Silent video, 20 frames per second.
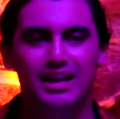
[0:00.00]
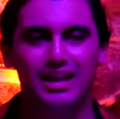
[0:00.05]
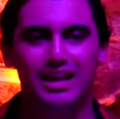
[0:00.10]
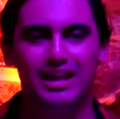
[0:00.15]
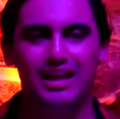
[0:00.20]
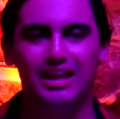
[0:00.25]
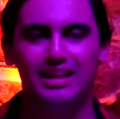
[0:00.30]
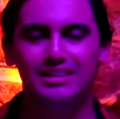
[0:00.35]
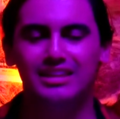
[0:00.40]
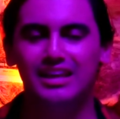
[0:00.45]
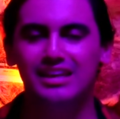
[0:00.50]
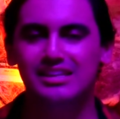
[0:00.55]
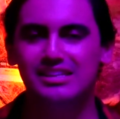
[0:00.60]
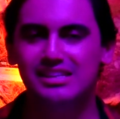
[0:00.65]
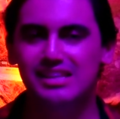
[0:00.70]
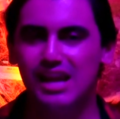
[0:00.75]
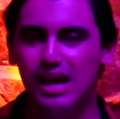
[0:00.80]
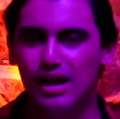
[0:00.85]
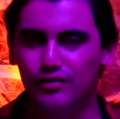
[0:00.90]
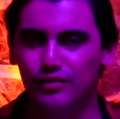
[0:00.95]
and they
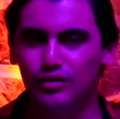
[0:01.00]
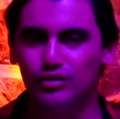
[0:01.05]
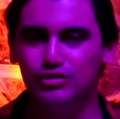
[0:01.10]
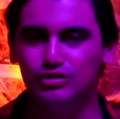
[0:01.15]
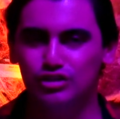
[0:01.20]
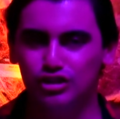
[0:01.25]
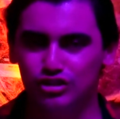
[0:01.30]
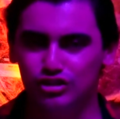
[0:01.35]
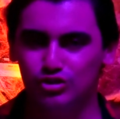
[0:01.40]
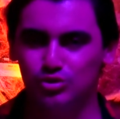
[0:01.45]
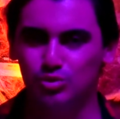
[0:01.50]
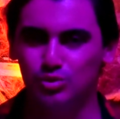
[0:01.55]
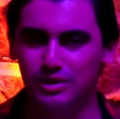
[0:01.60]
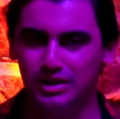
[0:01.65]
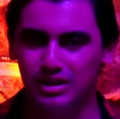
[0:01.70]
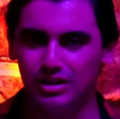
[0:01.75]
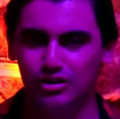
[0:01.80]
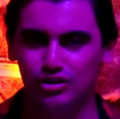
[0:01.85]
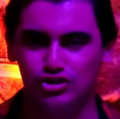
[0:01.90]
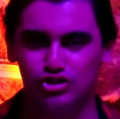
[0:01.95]
never looked
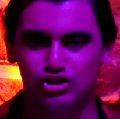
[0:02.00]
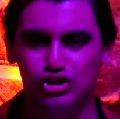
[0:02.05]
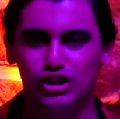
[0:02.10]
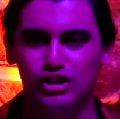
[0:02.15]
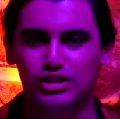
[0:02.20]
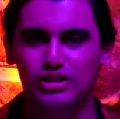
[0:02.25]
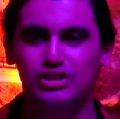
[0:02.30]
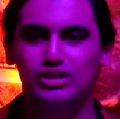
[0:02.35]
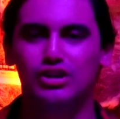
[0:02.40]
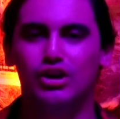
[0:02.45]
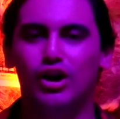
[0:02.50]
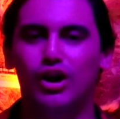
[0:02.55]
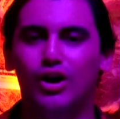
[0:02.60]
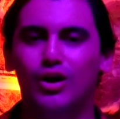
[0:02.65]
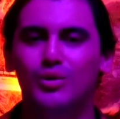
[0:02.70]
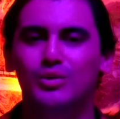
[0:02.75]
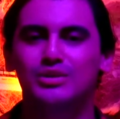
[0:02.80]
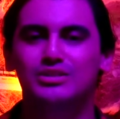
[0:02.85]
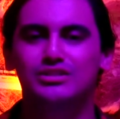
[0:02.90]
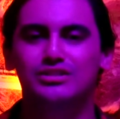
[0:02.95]
weird. Chucky
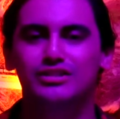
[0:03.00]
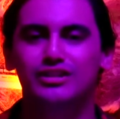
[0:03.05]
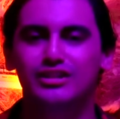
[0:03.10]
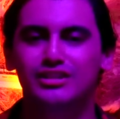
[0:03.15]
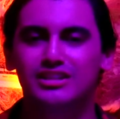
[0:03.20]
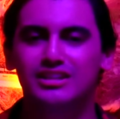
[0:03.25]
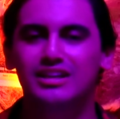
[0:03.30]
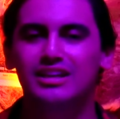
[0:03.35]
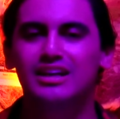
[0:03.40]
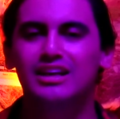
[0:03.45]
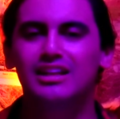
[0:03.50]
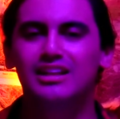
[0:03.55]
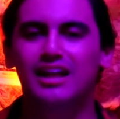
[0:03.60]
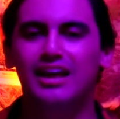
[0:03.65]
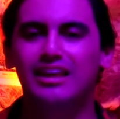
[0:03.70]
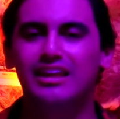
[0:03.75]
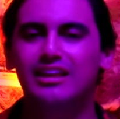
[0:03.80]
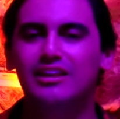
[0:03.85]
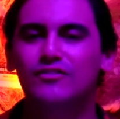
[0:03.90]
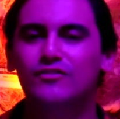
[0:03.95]
always looked
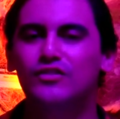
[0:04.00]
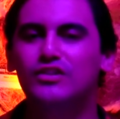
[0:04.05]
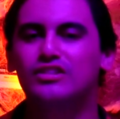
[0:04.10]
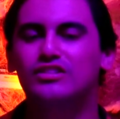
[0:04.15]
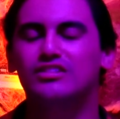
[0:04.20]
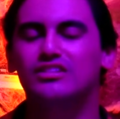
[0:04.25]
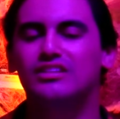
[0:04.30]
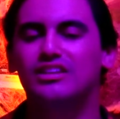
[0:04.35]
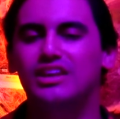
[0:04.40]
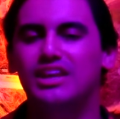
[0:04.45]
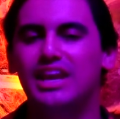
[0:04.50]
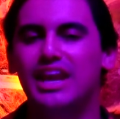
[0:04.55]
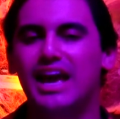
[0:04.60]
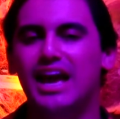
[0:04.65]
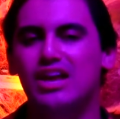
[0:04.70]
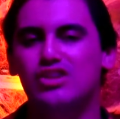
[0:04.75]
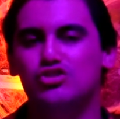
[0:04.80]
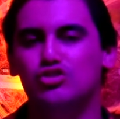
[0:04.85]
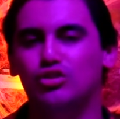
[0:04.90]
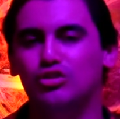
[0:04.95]
like he fits
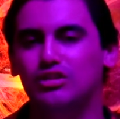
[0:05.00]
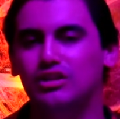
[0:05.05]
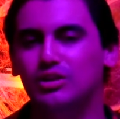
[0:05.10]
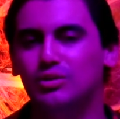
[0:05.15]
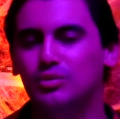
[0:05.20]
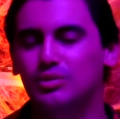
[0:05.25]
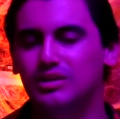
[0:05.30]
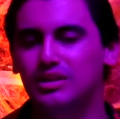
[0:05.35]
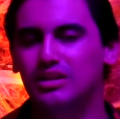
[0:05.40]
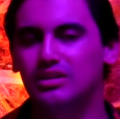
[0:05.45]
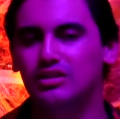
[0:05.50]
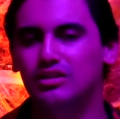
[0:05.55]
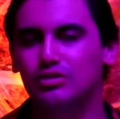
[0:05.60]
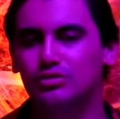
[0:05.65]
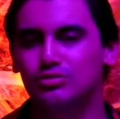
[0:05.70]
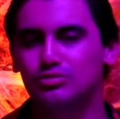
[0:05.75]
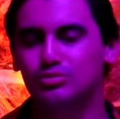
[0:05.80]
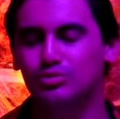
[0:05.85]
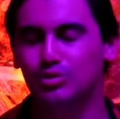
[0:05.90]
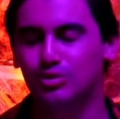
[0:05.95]
naturally within
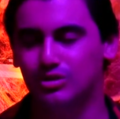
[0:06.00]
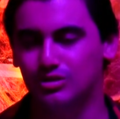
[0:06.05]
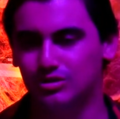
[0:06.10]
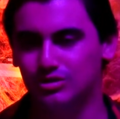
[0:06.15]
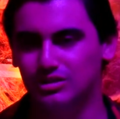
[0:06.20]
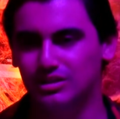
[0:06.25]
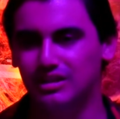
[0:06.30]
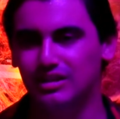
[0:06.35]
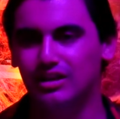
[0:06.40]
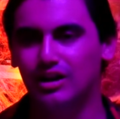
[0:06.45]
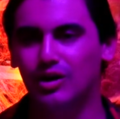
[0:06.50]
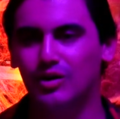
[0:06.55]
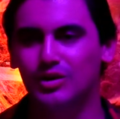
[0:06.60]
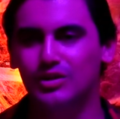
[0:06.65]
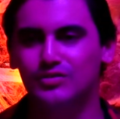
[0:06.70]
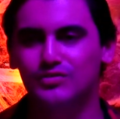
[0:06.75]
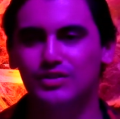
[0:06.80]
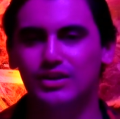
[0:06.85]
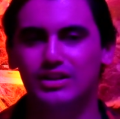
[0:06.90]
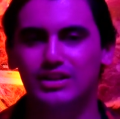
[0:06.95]
this world. He
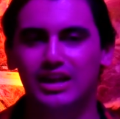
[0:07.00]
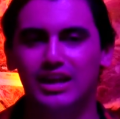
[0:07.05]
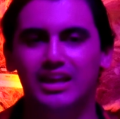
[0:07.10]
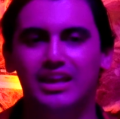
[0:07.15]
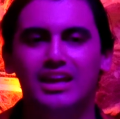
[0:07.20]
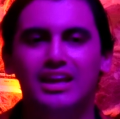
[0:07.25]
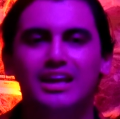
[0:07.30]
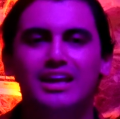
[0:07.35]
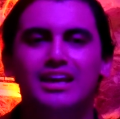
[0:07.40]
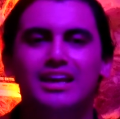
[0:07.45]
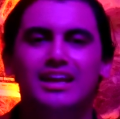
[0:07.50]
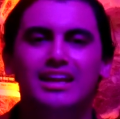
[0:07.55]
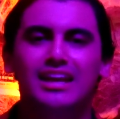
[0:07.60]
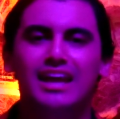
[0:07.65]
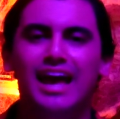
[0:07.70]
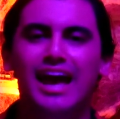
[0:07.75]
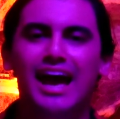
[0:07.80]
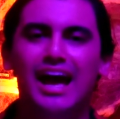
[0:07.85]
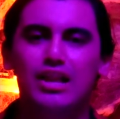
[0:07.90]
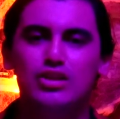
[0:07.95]
always felt like an
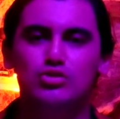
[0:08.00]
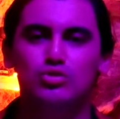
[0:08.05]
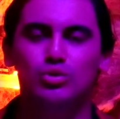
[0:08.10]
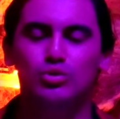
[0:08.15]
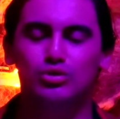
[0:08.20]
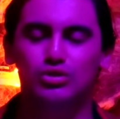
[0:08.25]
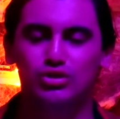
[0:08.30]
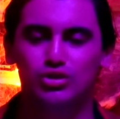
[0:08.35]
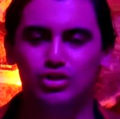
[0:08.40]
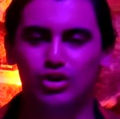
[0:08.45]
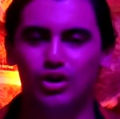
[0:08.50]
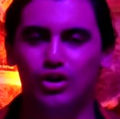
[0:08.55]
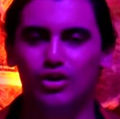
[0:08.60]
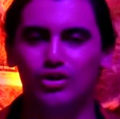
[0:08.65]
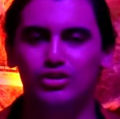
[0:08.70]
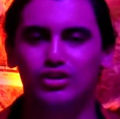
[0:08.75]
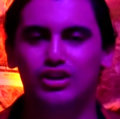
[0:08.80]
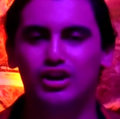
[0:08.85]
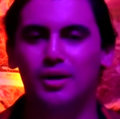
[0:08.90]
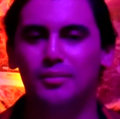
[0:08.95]
actual
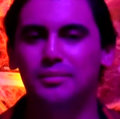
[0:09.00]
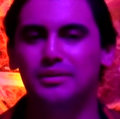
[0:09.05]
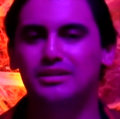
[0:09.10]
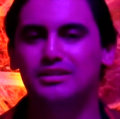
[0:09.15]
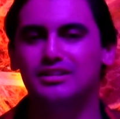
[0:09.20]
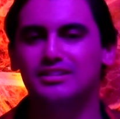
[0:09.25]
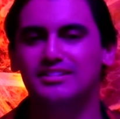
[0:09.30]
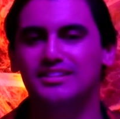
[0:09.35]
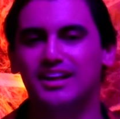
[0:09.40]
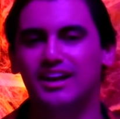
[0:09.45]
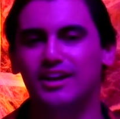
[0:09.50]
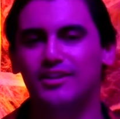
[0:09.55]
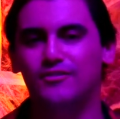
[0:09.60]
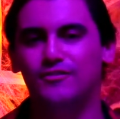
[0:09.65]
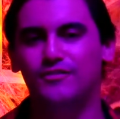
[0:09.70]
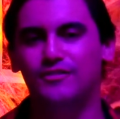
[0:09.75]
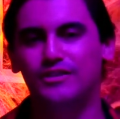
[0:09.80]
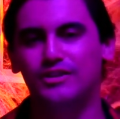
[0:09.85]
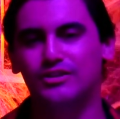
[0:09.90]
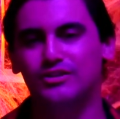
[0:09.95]
doll coming to life
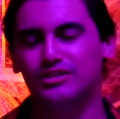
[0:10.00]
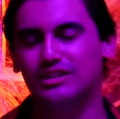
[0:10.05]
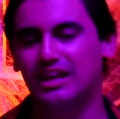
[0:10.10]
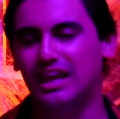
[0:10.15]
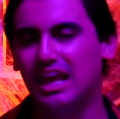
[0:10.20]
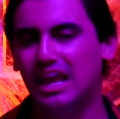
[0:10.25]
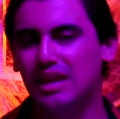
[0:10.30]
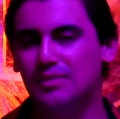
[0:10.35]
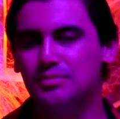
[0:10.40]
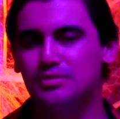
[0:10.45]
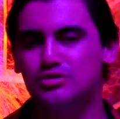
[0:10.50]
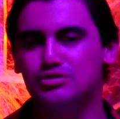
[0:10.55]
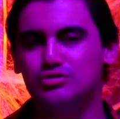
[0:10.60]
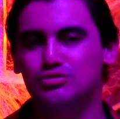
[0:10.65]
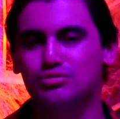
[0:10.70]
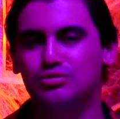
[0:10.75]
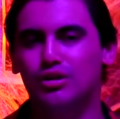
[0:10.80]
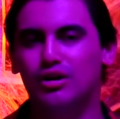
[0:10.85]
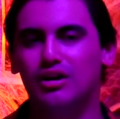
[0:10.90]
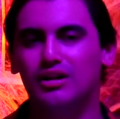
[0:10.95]
here. The
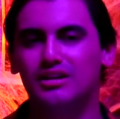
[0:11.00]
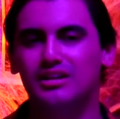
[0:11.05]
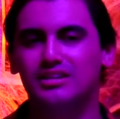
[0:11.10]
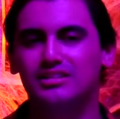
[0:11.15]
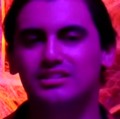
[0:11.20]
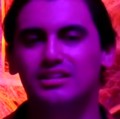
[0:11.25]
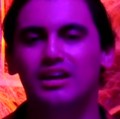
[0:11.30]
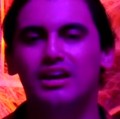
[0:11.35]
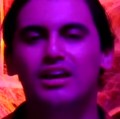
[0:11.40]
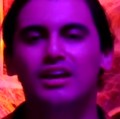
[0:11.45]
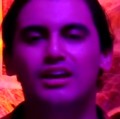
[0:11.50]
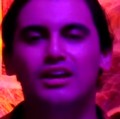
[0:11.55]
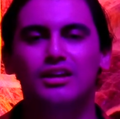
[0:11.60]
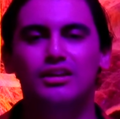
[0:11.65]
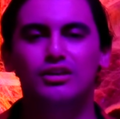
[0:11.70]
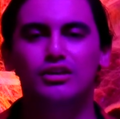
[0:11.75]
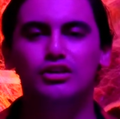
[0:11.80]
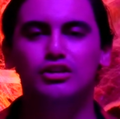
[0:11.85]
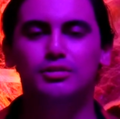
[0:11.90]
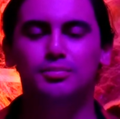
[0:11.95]
animatronics
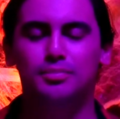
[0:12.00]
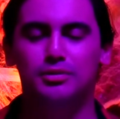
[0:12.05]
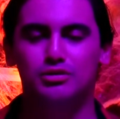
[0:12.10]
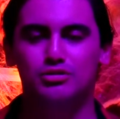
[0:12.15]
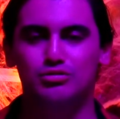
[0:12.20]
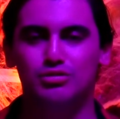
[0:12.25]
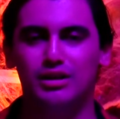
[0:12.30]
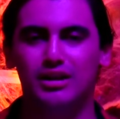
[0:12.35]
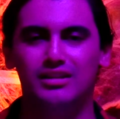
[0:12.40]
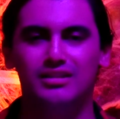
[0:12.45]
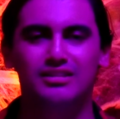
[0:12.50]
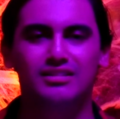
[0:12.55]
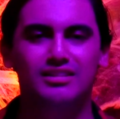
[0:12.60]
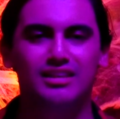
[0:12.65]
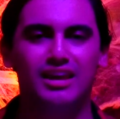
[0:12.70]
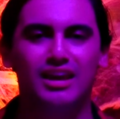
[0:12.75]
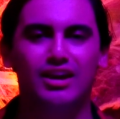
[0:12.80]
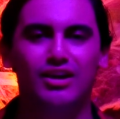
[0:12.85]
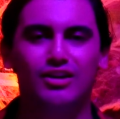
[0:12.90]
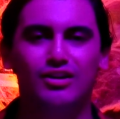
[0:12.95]
used to portray this
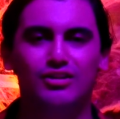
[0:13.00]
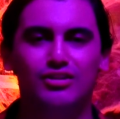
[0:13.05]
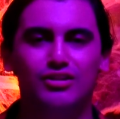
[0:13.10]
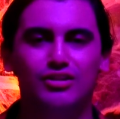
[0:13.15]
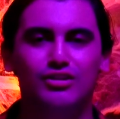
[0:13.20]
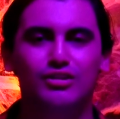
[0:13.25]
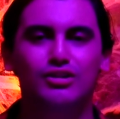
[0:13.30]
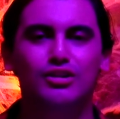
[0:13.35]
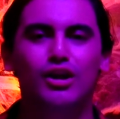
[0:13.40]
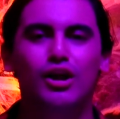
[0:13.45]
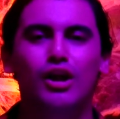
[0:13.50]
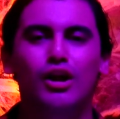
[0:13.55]
character